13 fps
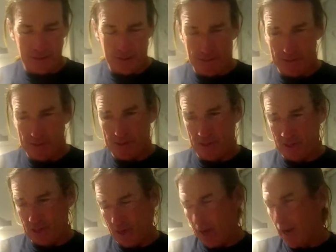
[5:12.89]
so we're just
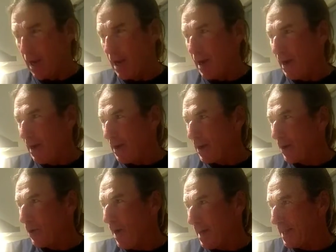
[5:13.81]
gonna
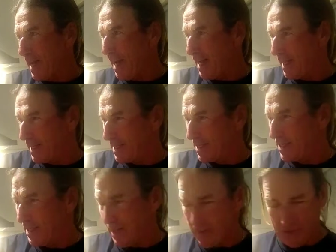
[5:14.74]
crack that
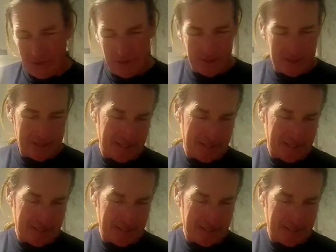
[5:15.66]
sucker,